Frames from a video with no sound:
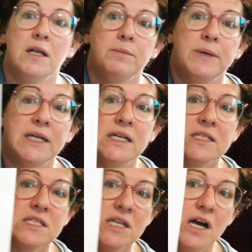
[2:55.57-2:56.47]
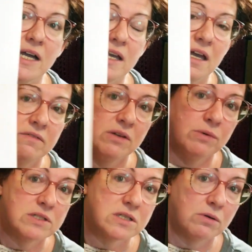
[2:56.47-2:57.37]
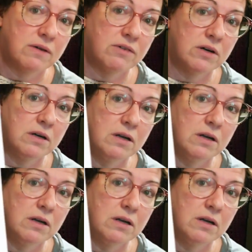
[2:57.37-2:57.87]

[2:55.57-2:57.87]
but it is not heavy whatsoever,